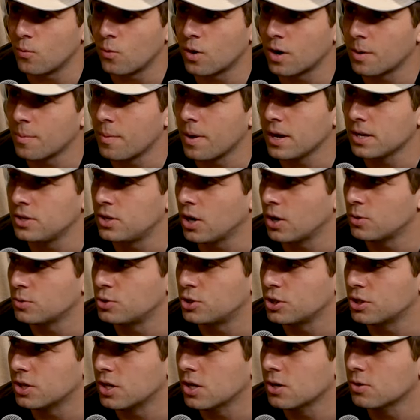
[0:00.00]
one of my
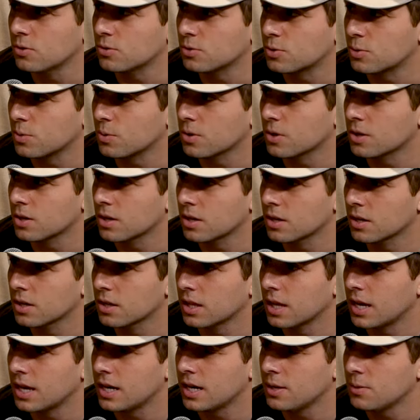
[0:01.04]
don't you knows where a
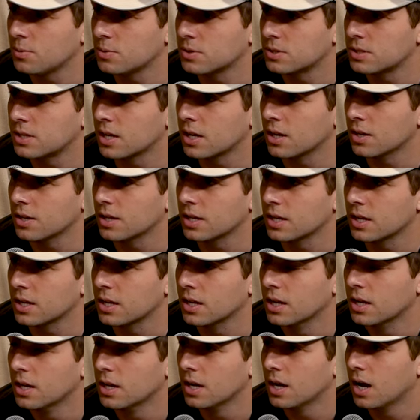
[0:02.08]
lady was selling
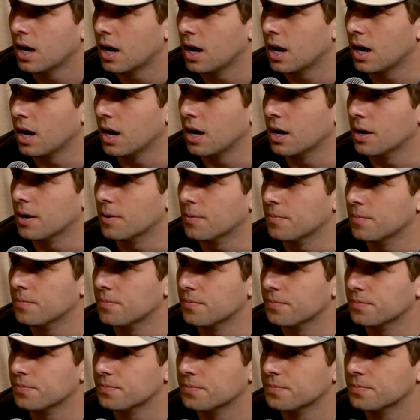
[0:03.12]

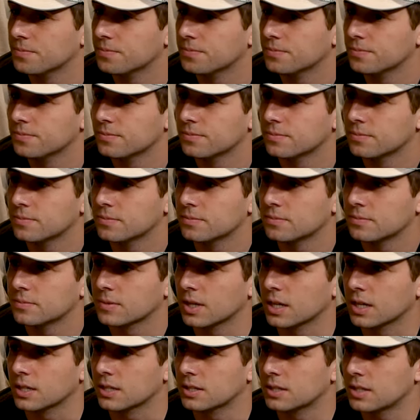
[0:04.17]
like
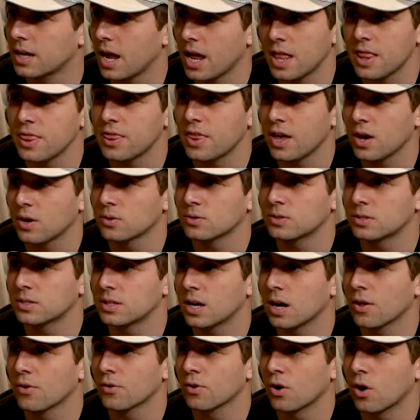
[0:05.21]
$10,000
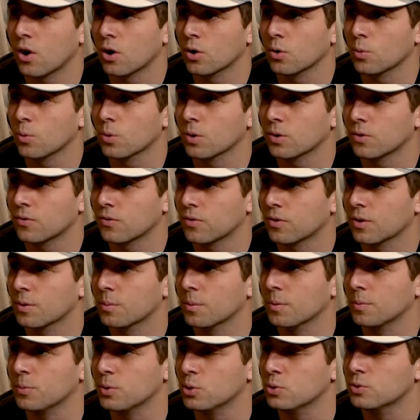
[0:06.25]
artwork
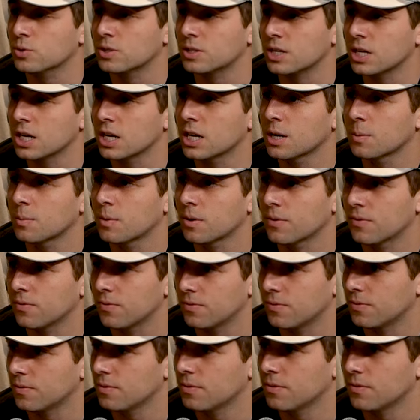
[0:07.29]
from a museum of
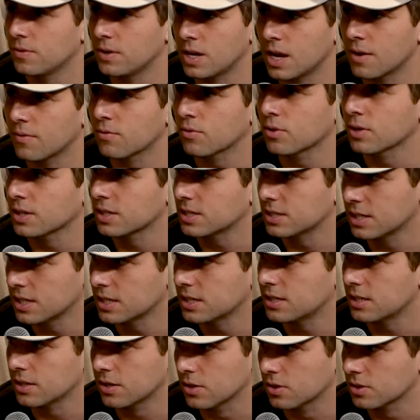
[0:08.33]
never
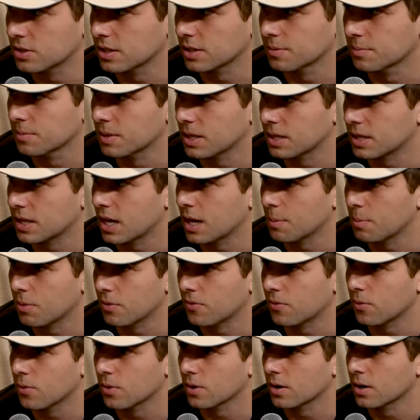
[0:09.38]
existed or something like that
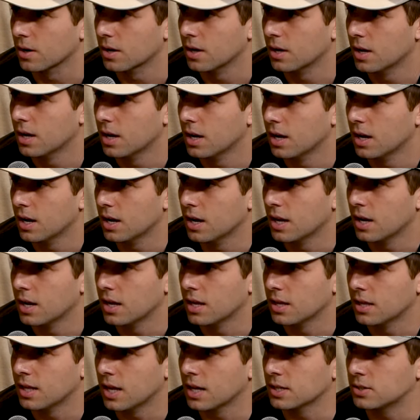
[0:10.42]
before. Yeah.
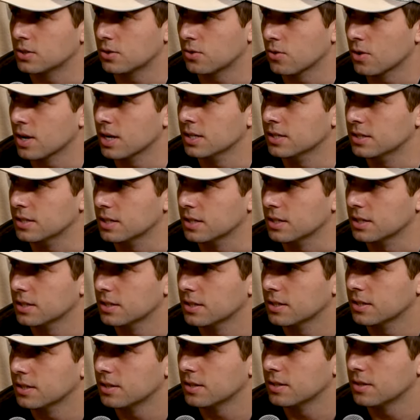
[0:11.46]
That's crazy.
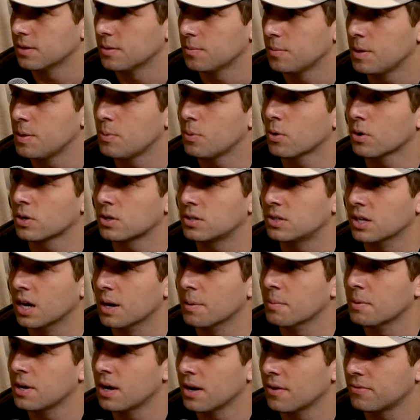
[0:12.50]
Yeah. People are
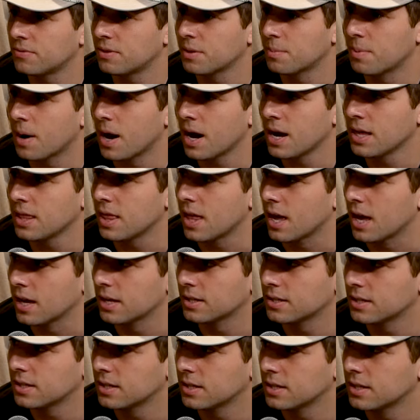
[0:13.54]
dumb enough to buy
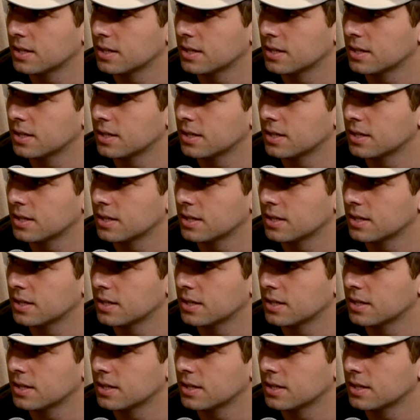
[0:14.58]
that.